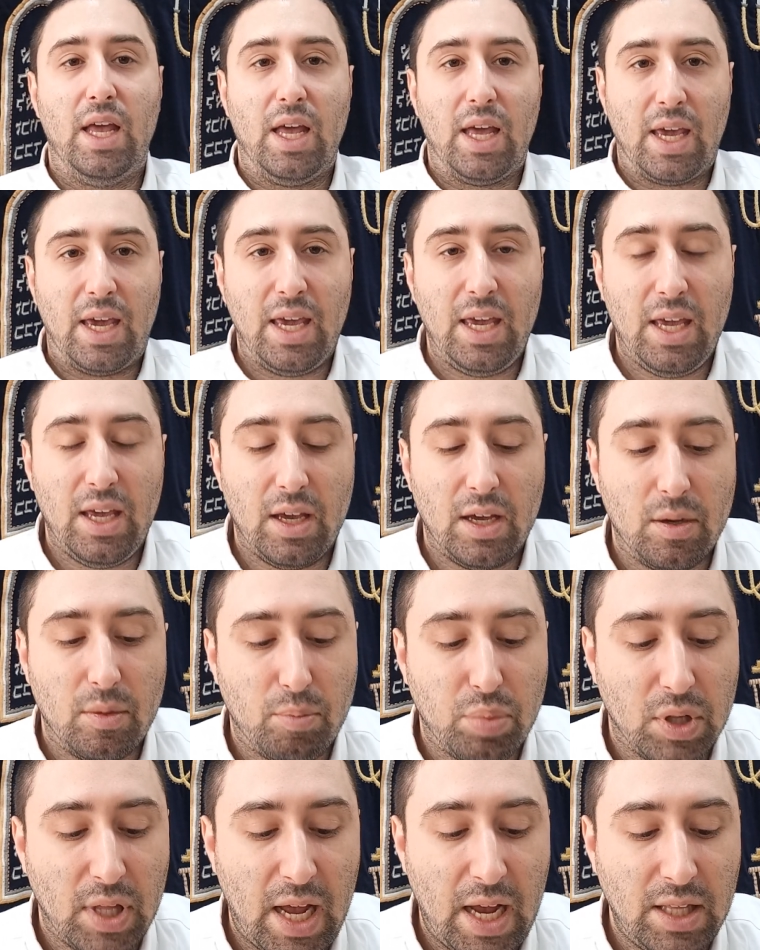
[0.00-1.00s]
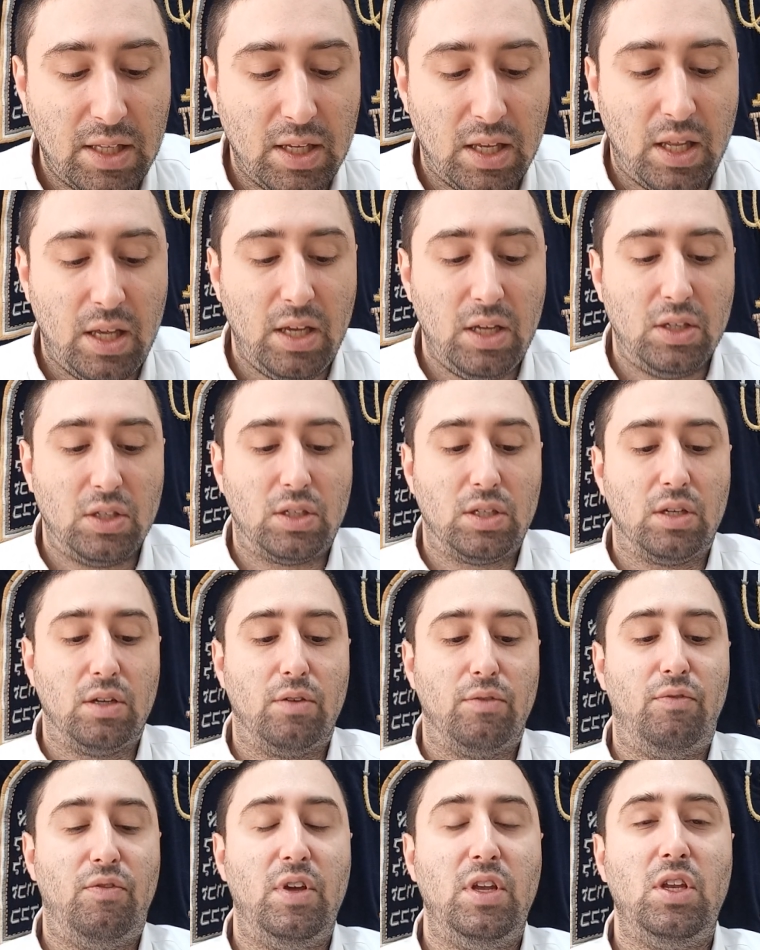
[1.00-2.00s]
He planted his
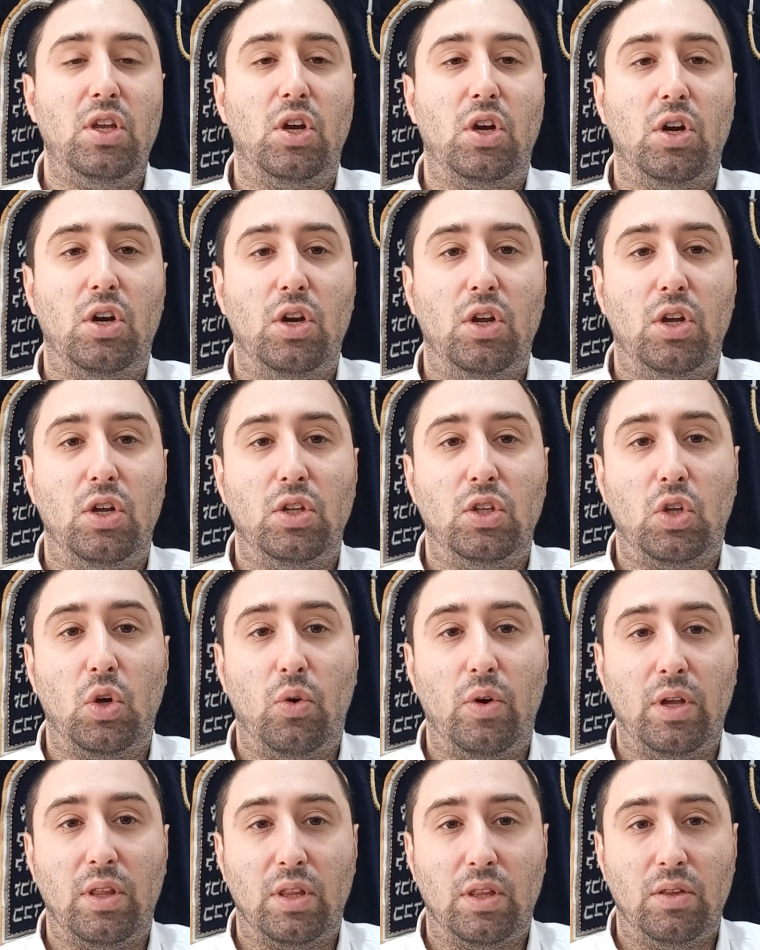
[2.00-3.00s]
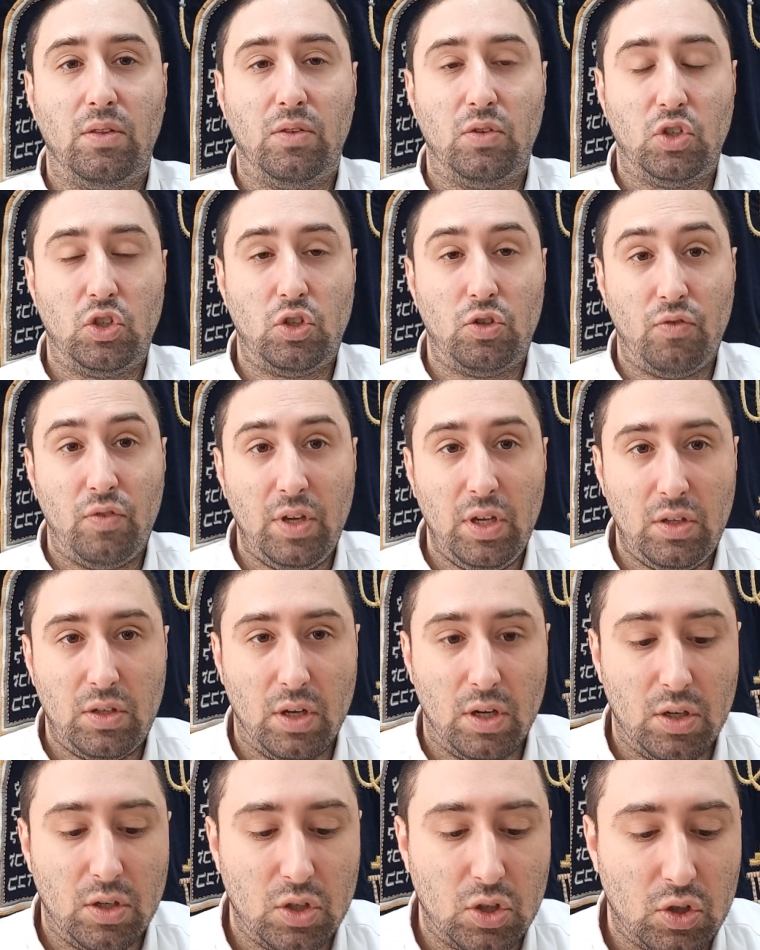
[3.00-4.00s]
vineyard during
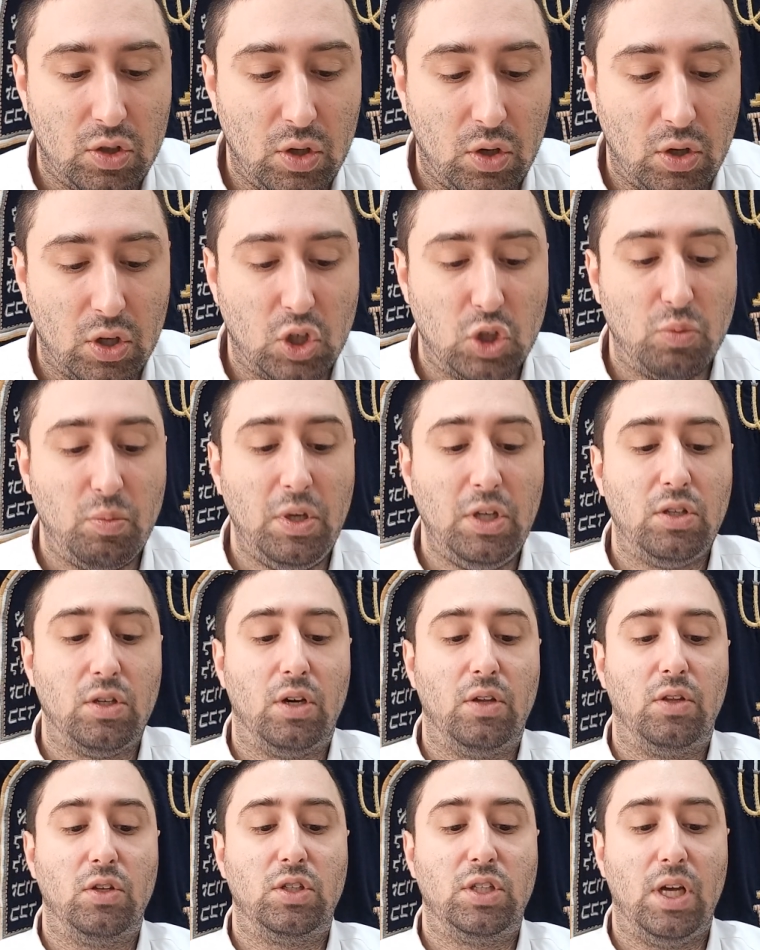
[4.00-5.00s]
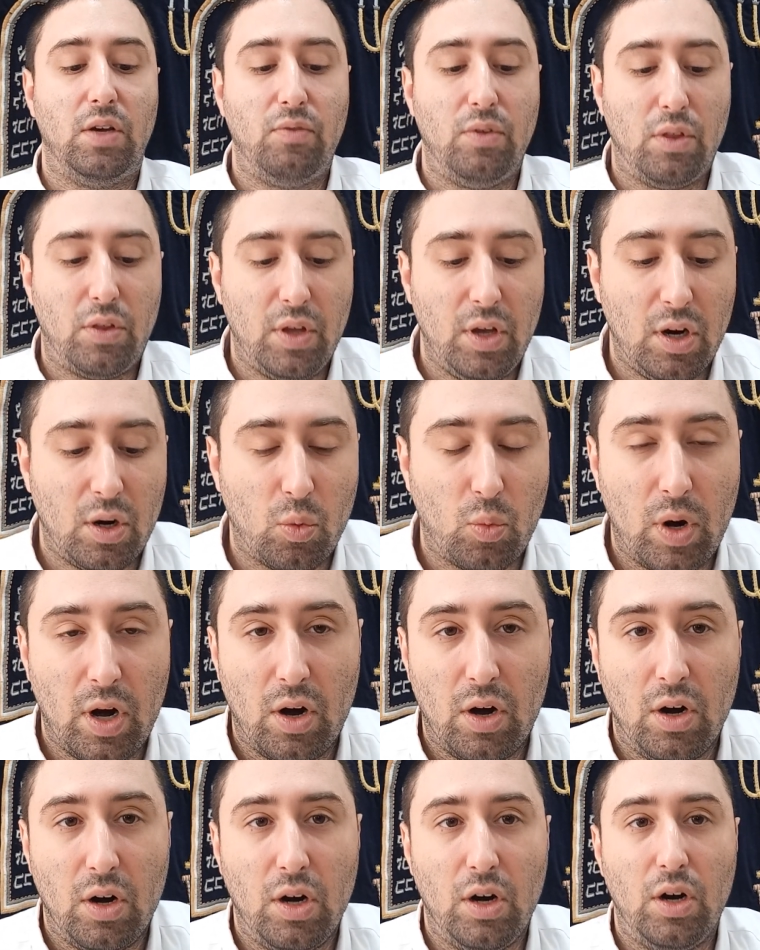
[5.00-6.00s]
Shvita, during Shemitah on the 7th year,
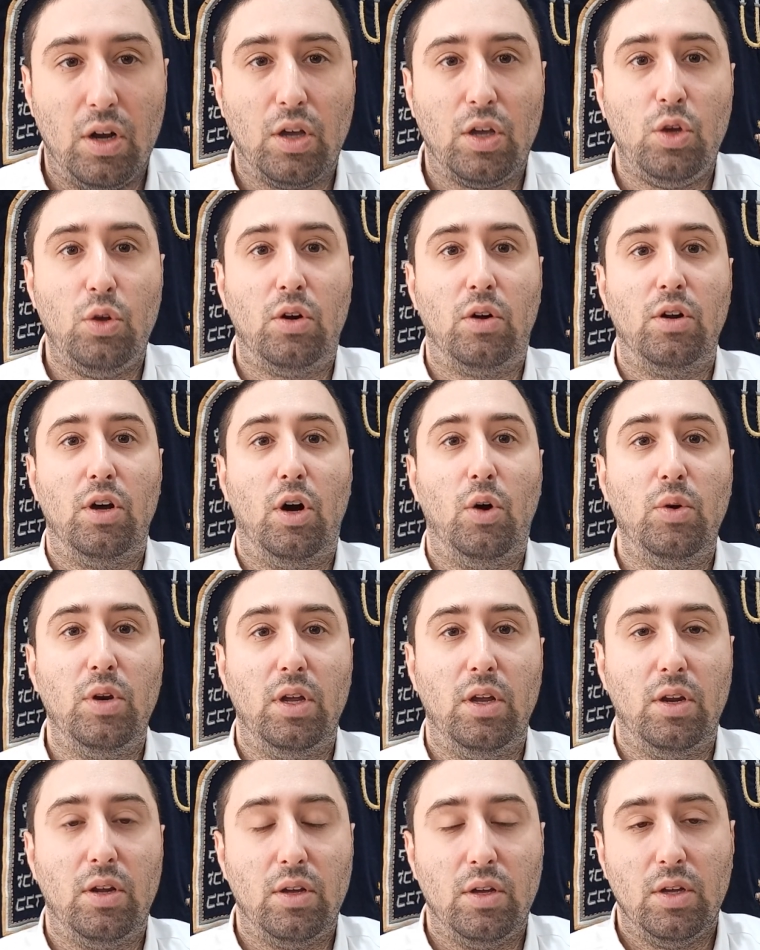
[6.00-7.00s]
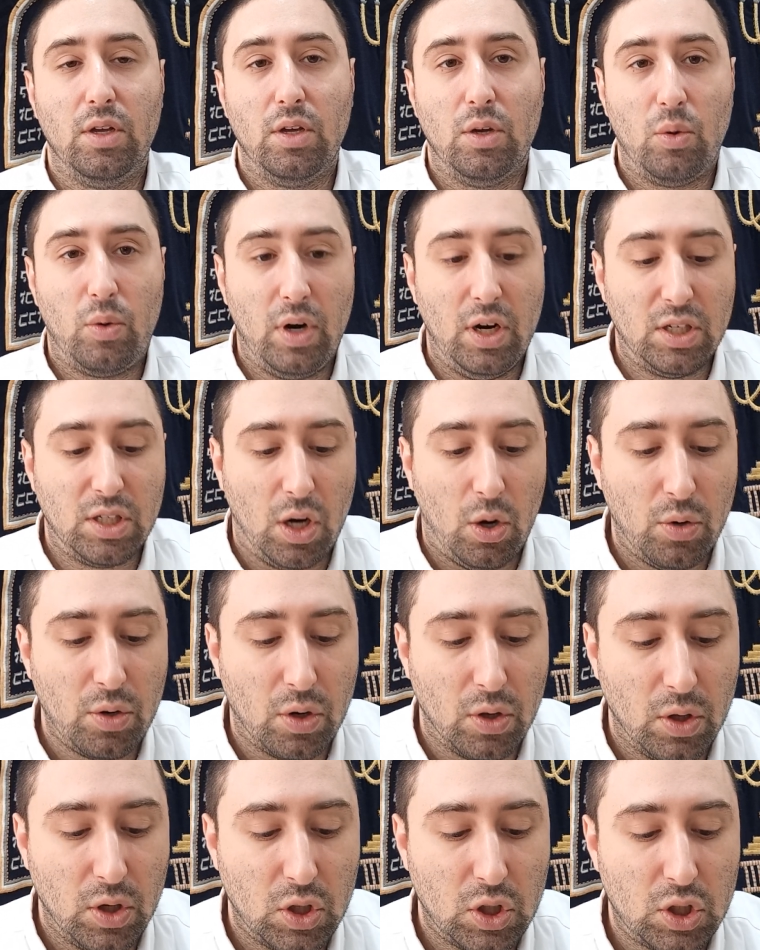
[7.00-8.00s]
where you don't own it, where it's
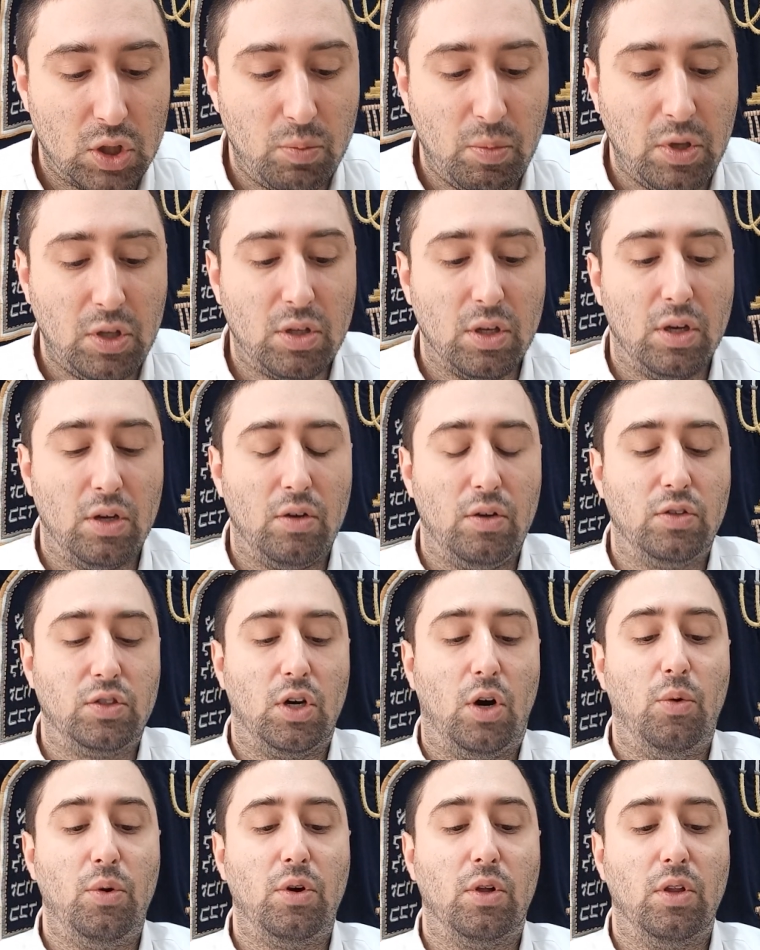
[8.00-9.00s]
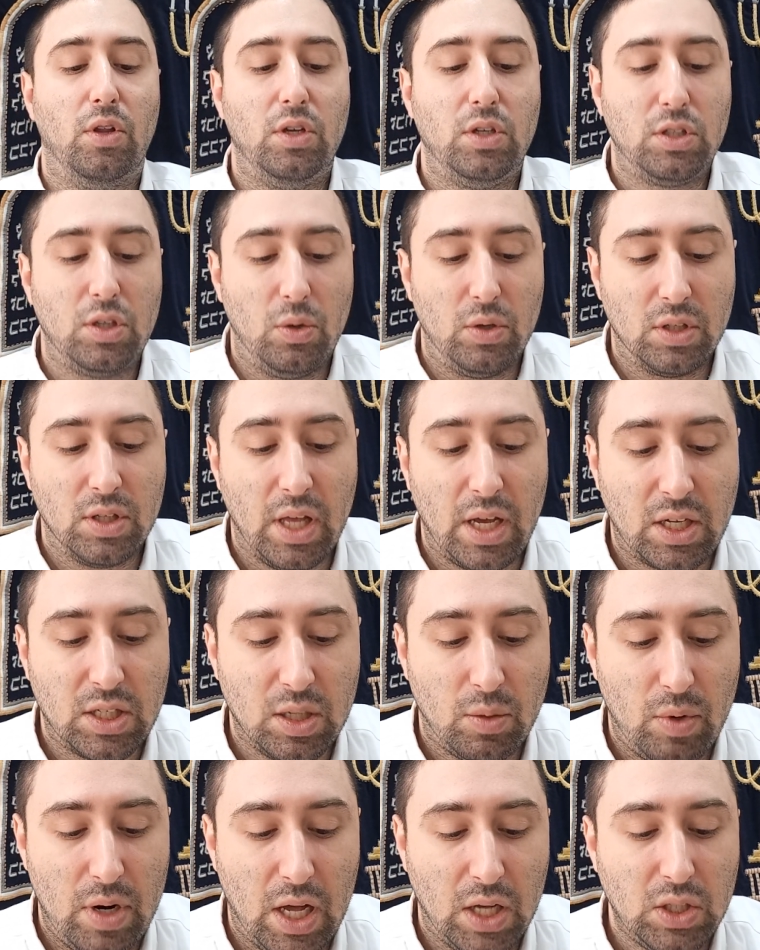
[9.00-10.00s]
ownerless. Shemitah is ownerless, so it's like
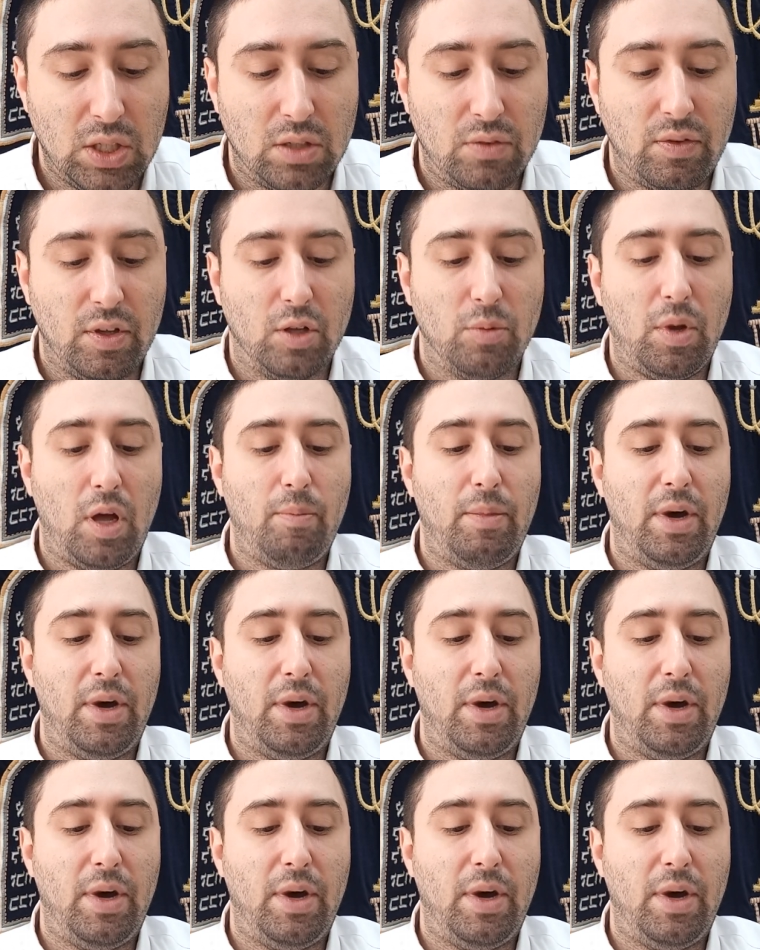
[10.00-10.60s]
someone else's field.